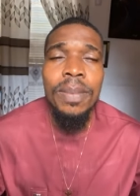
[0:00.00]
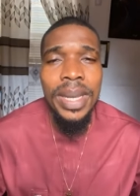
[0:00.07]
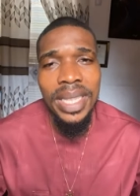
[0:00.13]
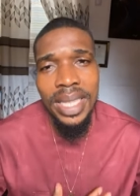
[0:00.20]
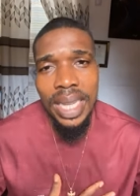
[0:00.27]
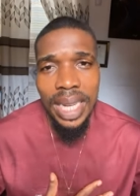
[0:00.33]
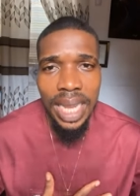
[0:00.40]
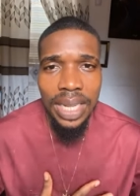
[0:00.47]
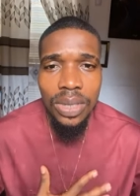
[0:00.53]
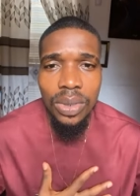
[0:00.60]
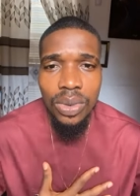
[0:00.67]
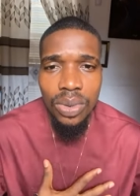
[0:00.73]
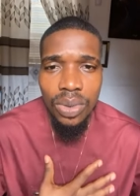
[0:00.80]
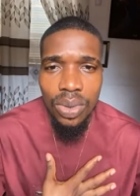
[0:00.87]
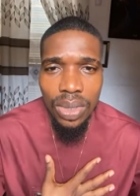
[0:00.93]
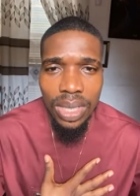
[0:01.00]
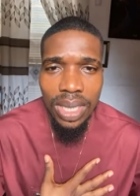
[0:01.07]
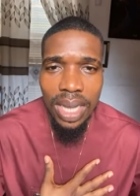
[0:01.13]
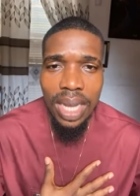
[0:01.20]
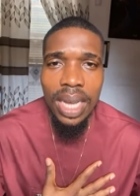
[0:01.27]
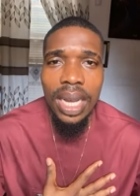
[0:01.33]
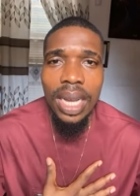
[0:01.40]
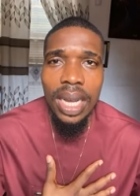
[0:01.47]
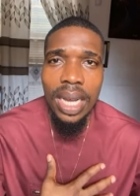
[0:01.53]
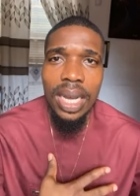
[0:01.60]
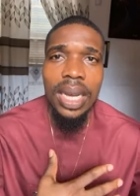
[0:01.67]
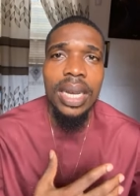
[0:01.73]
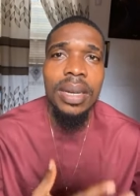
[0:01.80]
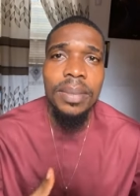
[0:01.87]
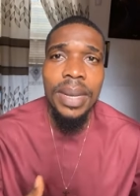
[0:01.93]
Personally, I do not
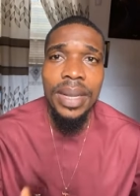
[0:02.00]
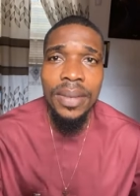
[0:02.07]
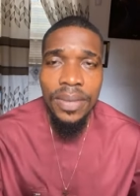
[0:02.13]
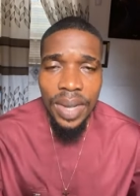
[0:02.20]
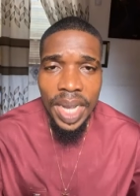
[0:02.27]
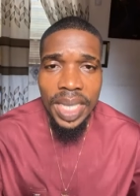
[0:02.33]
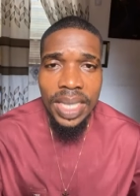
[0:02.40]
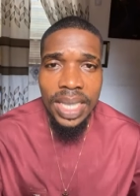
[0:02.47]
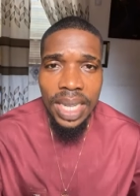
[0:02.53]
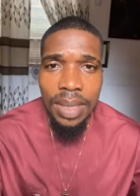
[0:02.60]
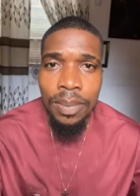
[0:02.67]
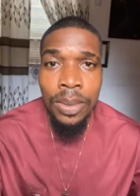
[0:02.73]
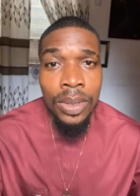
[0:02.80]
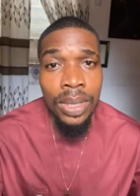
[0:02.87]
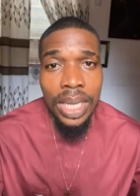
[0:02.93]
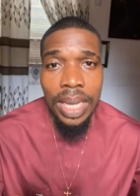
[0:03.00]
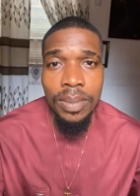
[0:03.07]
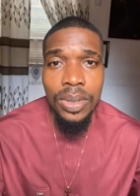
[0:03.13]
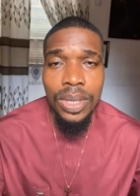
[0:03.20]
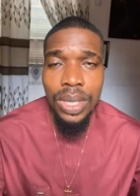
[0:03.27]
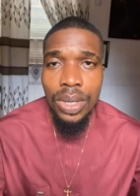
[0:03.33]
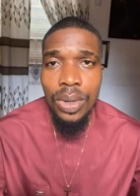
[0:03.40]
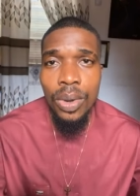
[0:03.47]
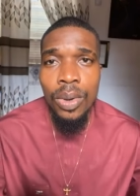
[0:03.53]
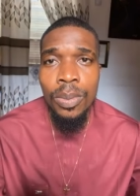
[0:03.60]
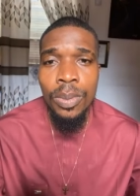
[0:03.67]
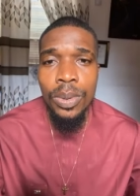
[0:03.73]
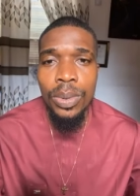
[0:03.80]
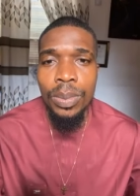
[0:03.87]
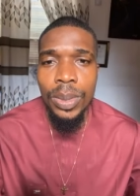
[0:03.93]
advise that, but I'm still
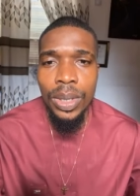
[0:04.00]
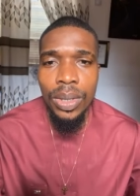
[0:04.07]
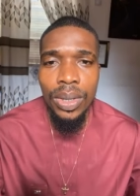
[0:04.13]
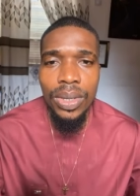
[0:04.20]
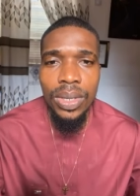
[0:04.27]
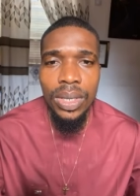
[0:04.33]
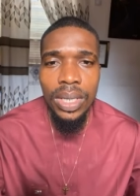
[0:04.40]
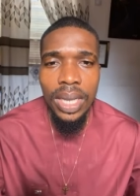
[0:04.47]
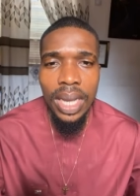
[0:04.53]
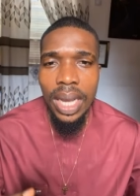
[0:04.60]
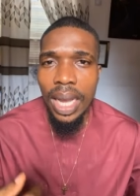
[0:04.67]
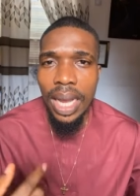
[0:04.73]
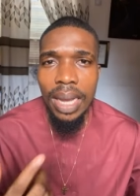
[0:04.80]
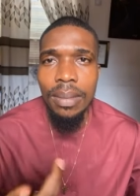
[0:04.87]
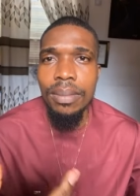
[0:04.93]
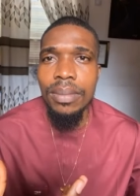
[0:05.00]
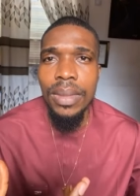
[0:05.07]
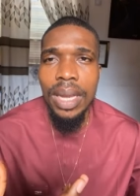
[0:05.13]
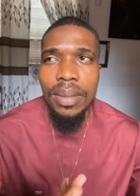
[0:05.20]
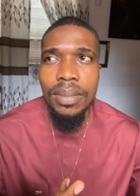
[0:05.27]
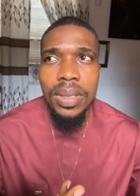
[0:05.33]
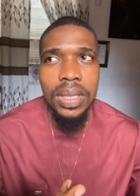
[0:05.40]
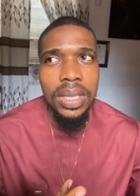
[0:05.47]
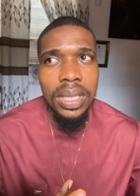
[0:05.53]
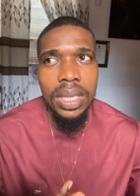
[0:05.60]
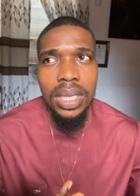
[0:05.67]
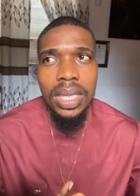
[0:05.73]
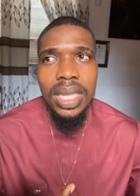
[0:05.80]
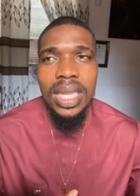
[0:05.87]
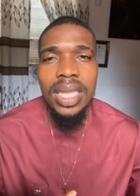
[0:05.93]
open because I'm
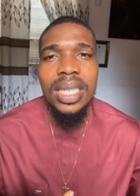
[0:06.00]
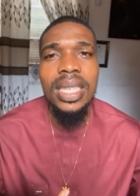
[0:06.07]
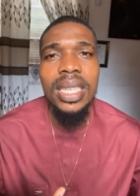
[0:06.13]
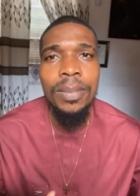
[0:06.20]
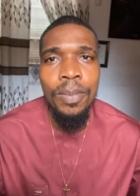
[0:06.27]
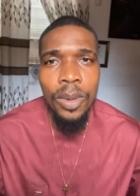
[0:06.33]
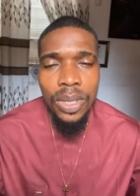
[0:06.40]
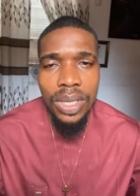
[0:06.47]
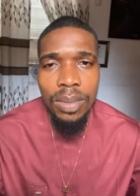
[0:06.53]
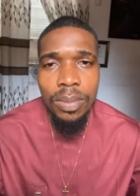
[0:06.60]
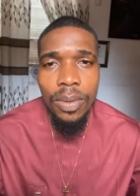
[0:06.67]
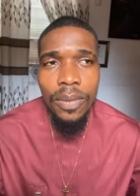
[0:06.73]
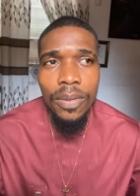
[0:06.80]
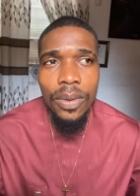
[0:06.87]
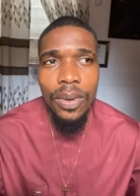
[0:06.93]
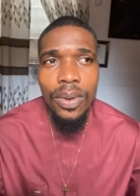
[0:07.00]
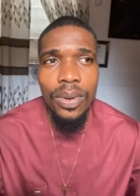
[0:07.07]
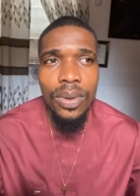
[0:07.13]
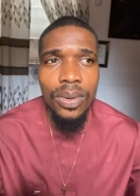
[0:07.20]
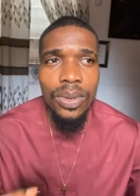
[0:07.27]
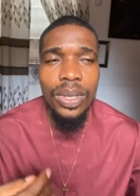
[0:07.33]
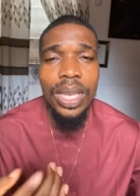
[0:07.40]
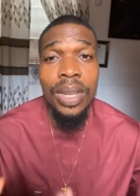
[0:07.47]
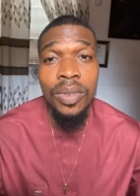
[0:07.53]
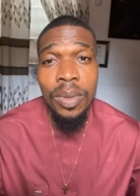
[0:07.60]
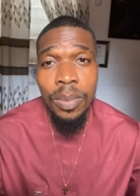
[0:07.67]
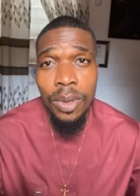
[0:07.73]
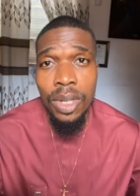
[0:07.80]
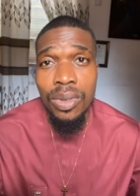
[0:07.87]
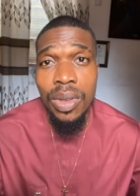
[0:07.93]
seeing, is it possible to get
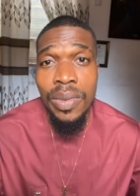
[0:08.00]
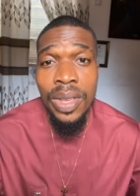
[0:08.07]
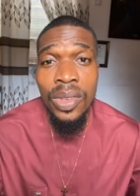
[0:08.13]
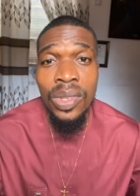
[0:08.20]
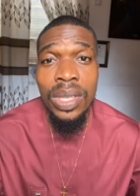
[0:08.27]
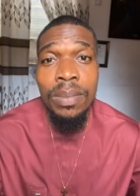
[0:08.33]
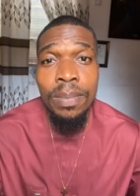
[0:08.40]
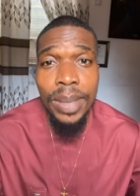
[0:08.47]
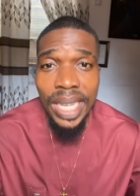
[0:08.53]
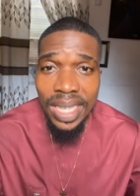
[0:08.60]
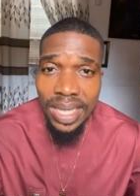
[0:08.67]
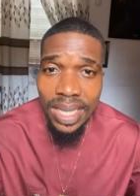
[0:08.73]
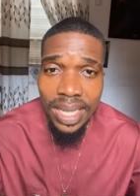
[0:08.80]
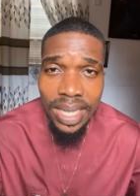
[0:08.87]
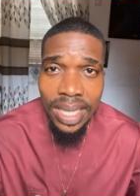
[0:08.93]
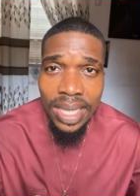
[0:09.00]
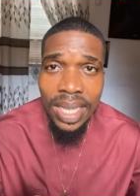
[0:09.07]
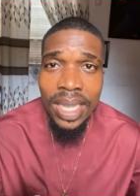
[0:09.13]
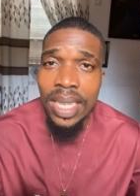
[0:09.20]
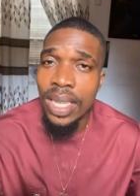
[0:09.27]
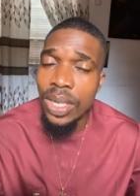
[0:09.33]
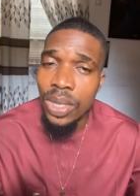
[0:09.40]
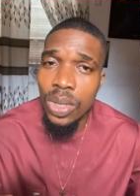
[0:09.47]
to a point where we're using plastics